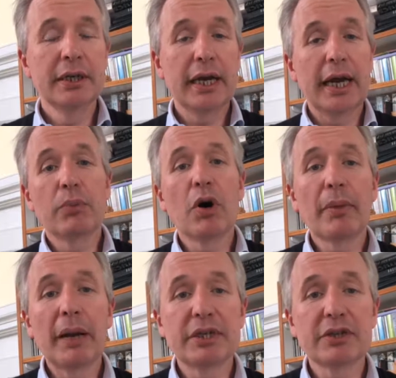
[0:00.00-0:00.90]
and what
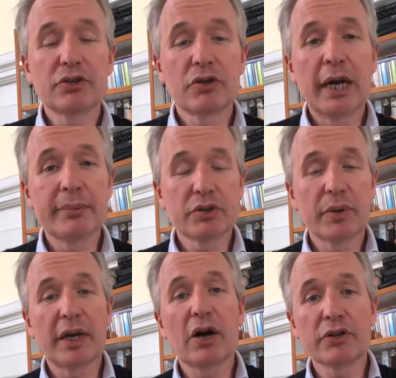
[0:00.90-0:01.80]
might be described as quite
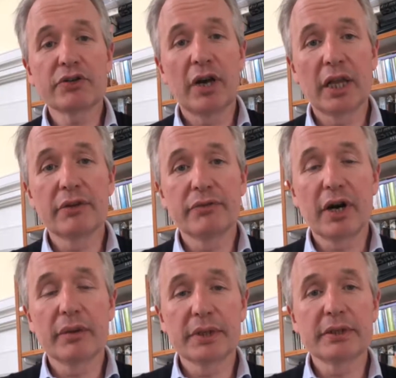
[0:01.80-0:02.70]
a hostile
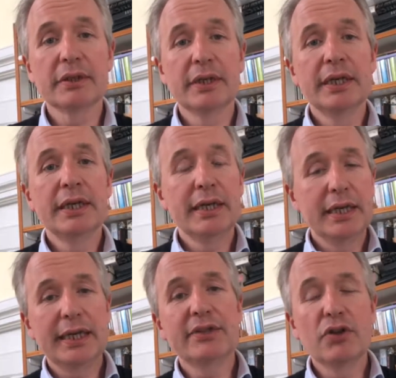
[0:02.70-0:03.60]
environment
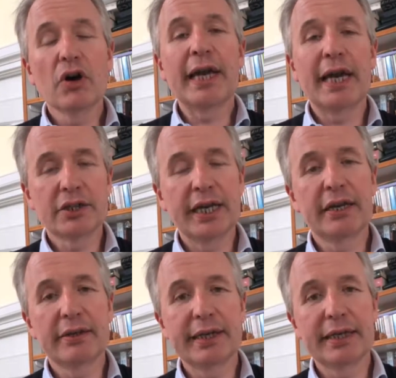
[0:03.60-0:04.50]
is not actually
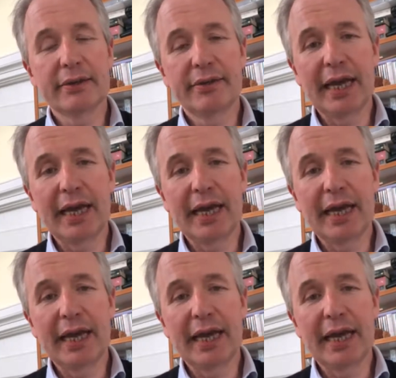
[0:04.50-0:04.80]
anything that